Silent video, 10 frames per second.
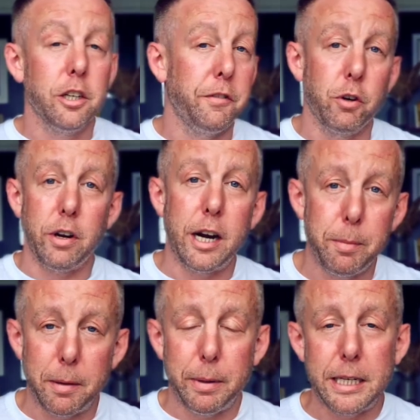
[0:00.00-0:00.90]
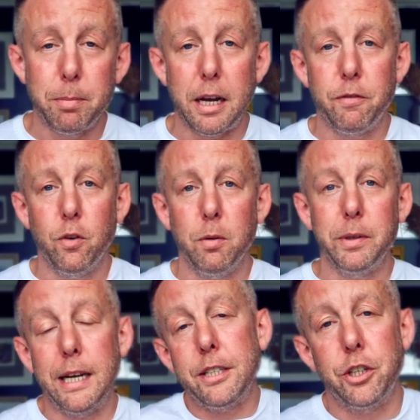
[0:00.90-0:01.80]
you're on Airbnb's platform,
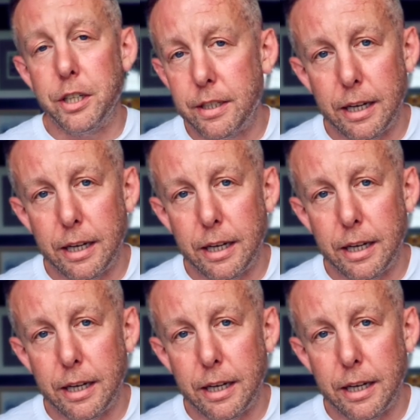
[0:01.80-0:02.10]
yes, you can set